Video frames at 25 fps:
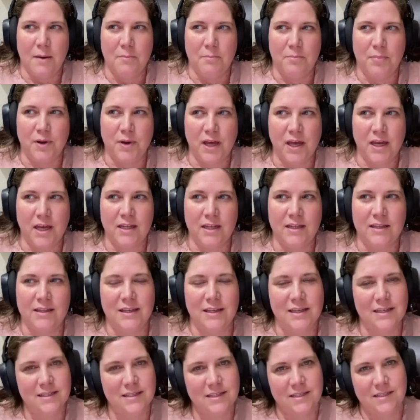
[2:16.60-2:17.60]
But
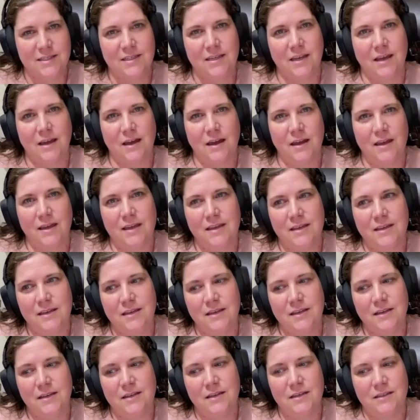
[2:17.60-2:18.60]
this
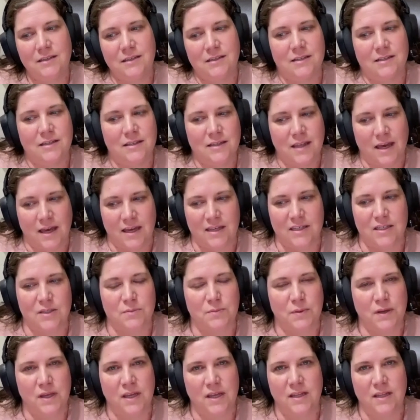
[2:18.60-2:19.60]
is the
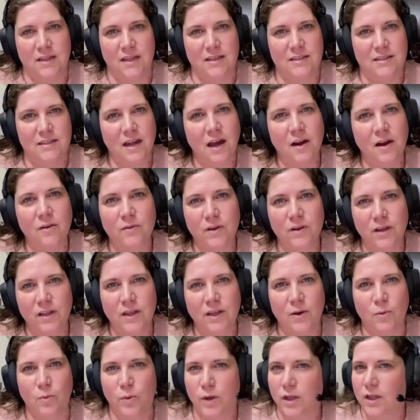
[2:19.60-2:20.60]
husband that's not
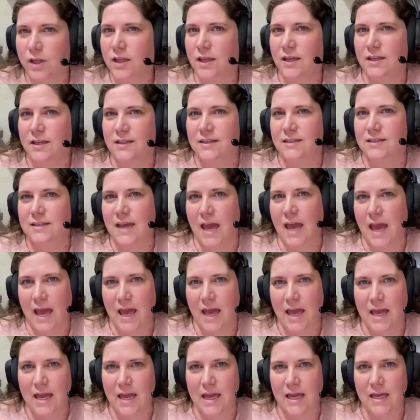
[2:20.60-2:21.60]
really willing to
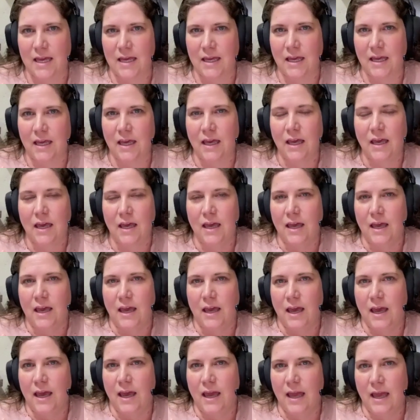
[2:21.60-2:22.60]
take
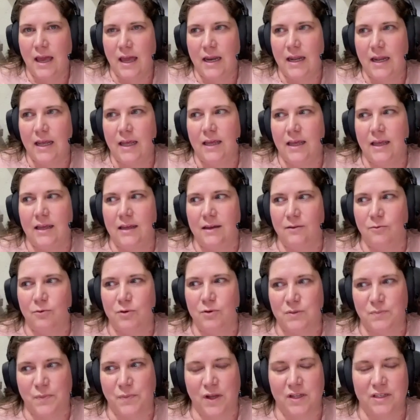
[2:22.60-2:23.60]
any
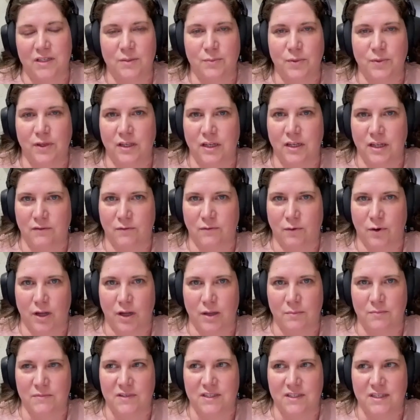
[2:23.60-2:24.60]
responsibility for
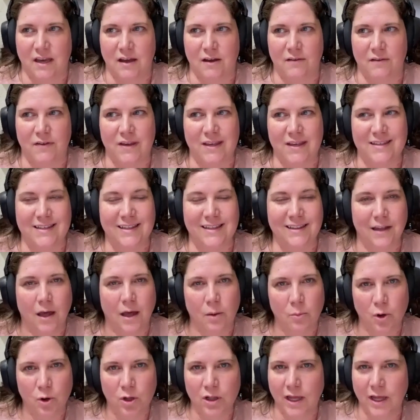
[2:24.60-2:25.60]
himself. He's a lot
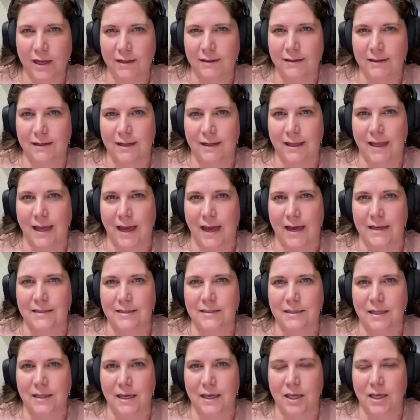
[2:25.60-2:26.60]
more likely to
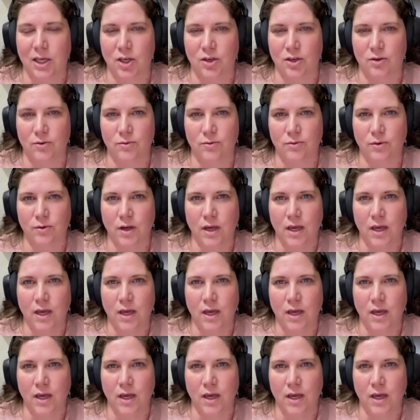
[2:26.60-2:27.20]
gaslight you.